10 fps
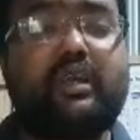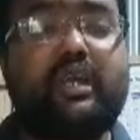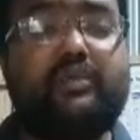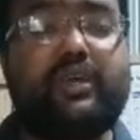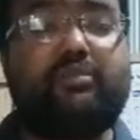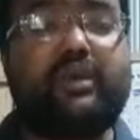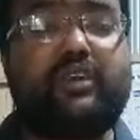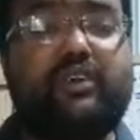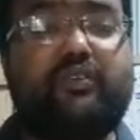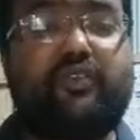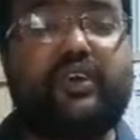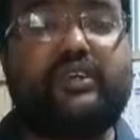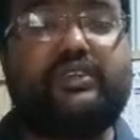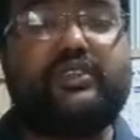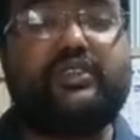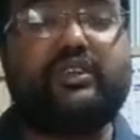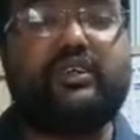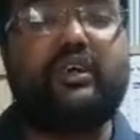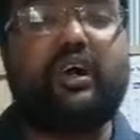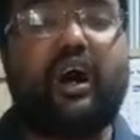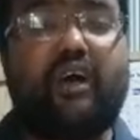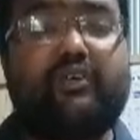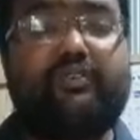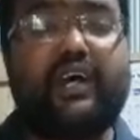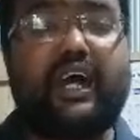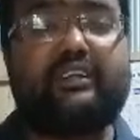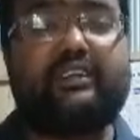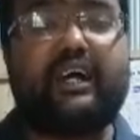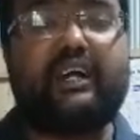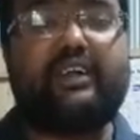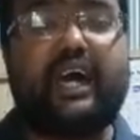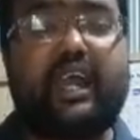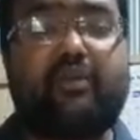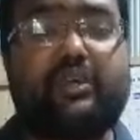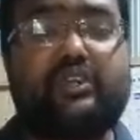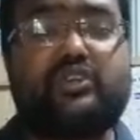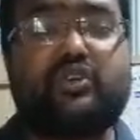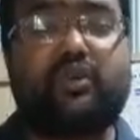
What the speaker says: even made reference of the fact that Arabian